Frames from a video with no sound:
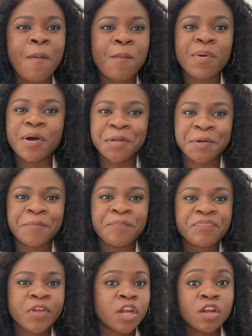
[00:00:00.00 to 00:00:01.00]
but you know
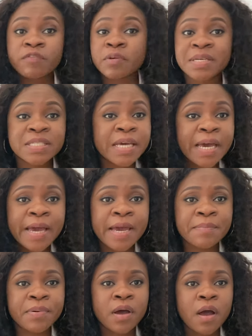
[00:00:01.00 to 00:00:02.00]
none of them escape